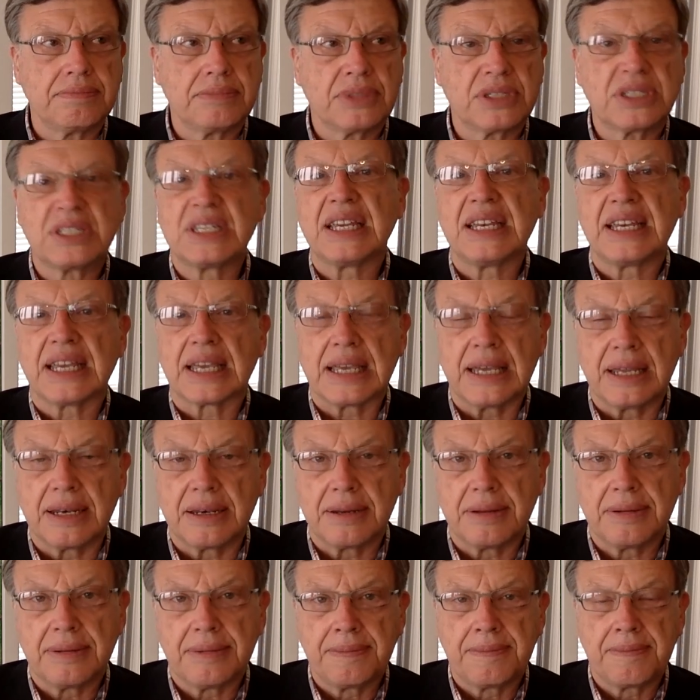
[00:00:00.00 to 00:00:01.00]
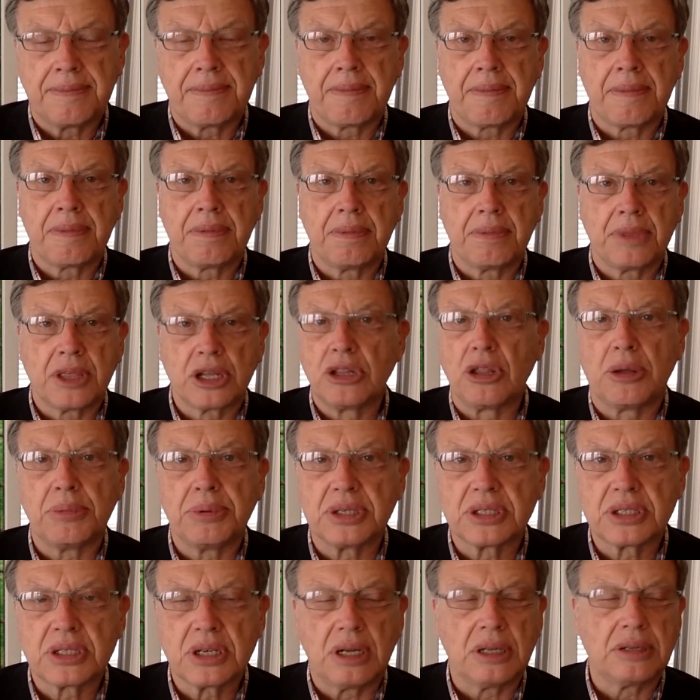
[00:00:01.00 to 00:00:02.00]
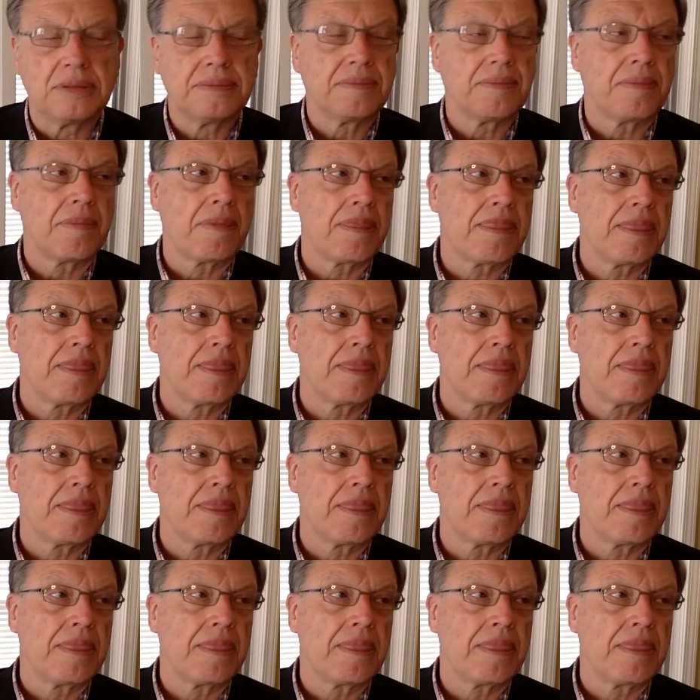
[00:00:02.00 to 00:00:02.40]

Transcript: syndicate, the globalist cult,